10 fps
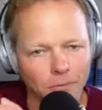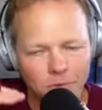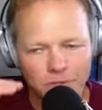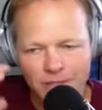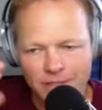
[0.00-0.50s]

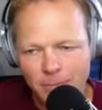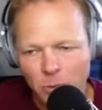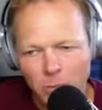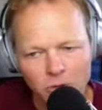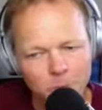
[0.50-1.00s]
was it a
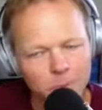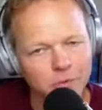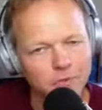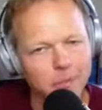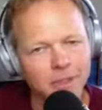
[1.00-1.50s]
similar multiple
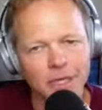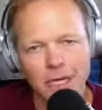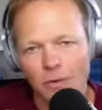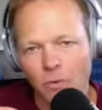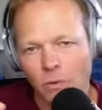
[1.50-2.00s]
of
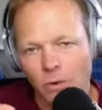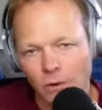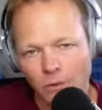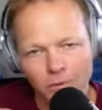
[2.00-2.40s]
EBITDA or